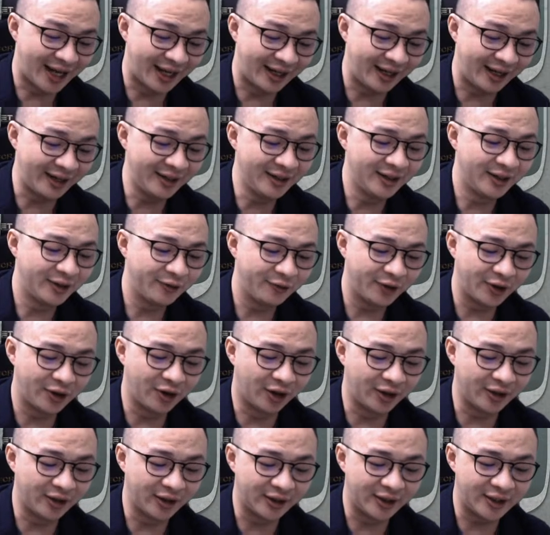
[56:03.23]
length,
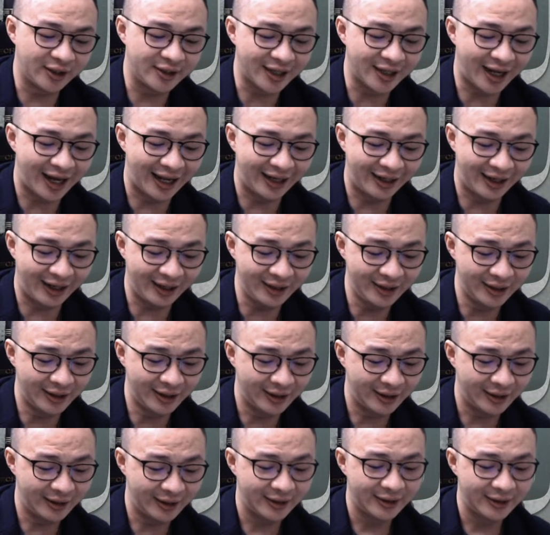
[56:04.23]
this arc length,
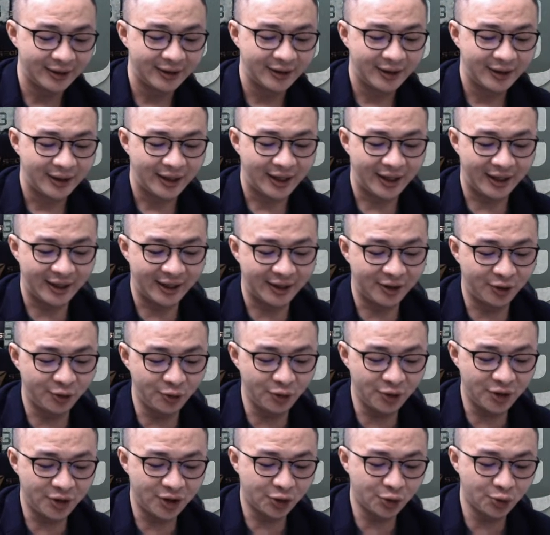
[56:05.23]
and then do
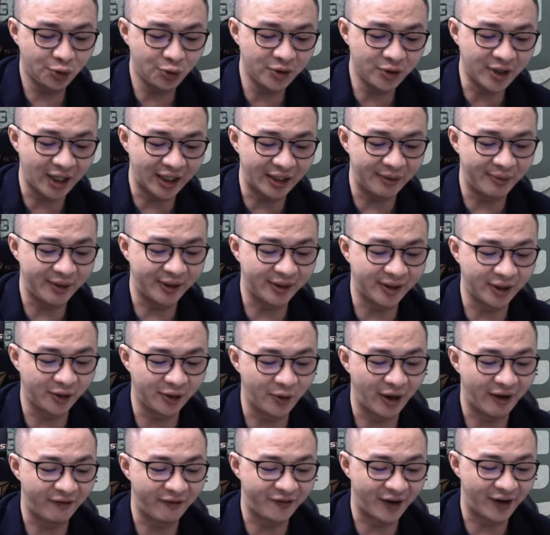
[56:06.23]
2 centimeter, we
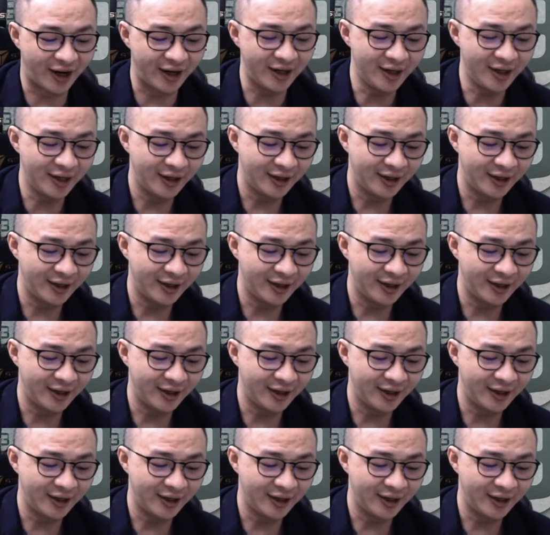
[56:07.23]
are fine.